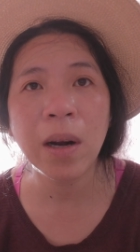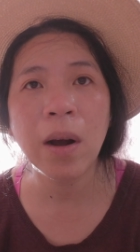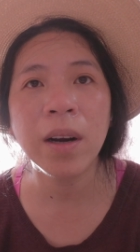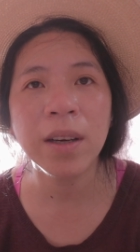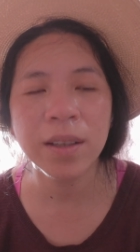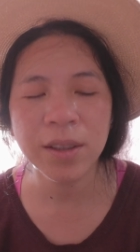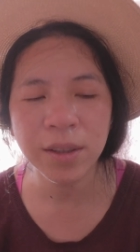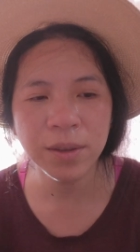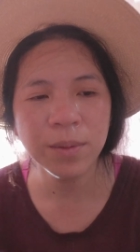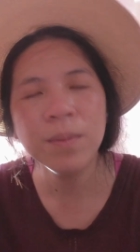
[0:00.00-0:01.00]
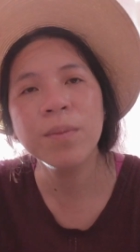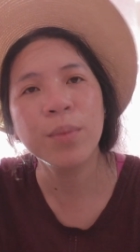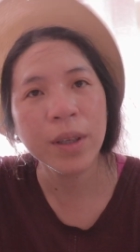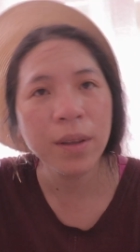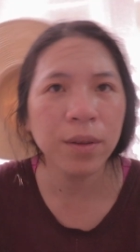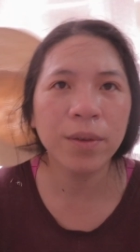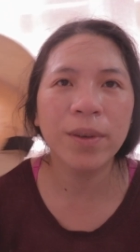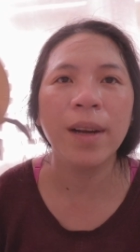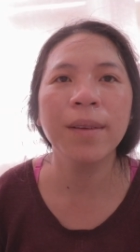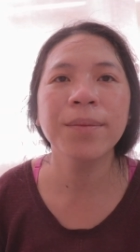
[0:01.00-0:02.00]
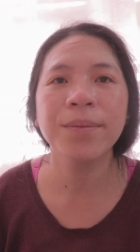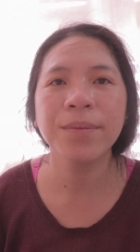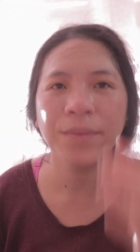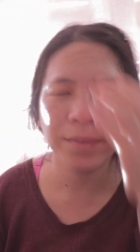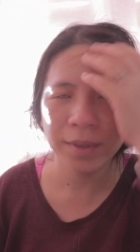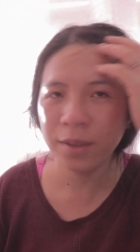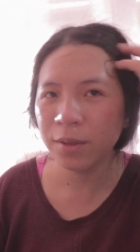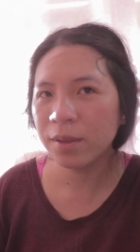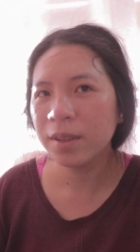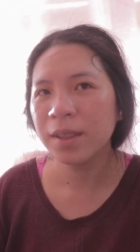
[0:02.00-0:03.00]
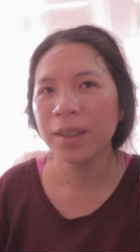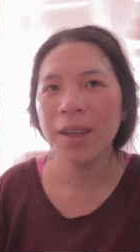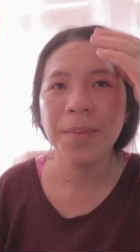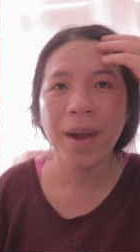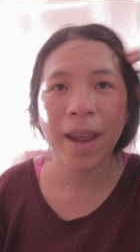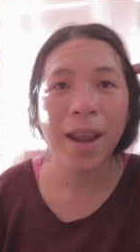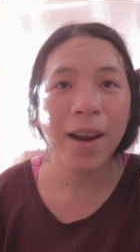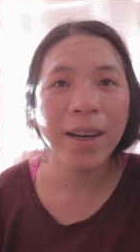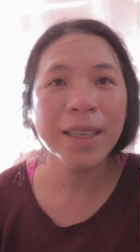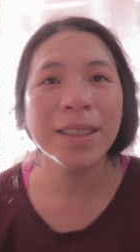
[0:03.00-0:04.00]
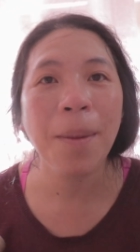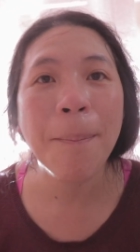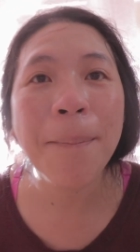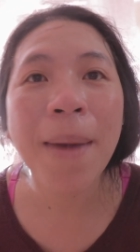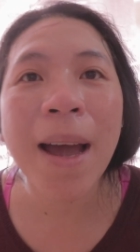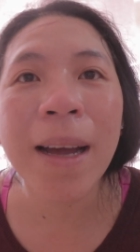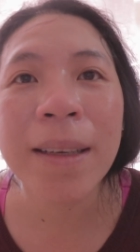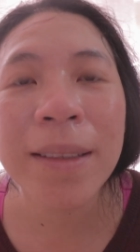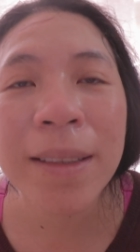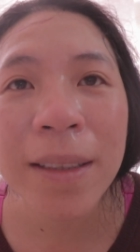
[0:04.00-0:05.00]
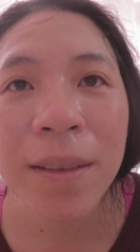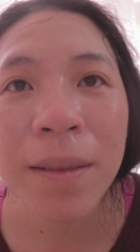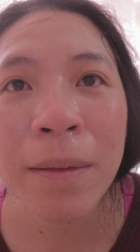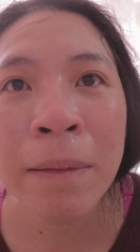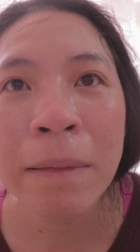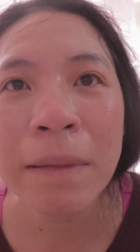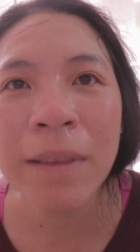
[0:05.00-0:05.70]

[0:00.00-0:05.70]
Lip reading: harder to breathe through it. Oh, my hair is a mess. Ooh.